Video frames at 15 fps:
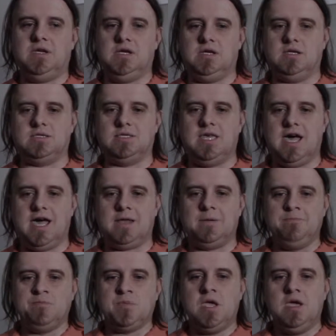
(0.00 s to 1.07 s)
is
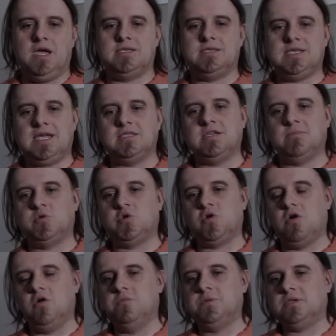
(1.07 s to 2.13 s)
that it sets up
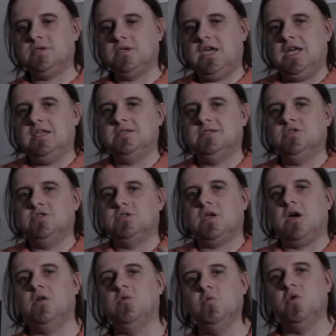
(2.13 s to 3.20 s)
tropes and is just
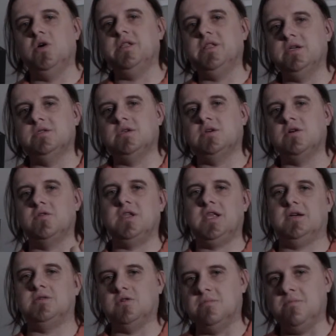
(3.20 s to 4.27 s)
unwilling to go that
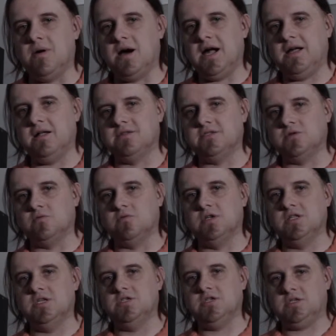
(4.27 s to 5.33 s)
extra mile to
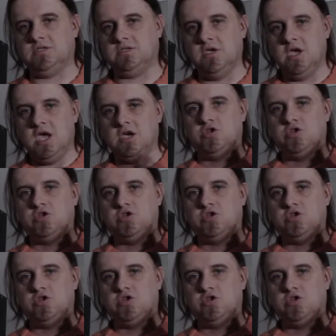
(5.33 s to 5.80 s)
really just